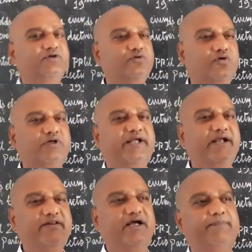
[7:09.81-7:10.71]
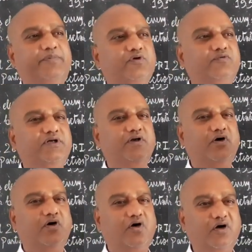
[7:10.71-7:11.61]
you don't get the approval
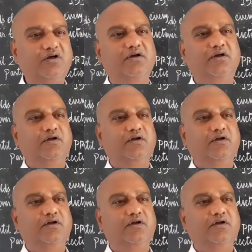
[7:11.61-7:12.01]
or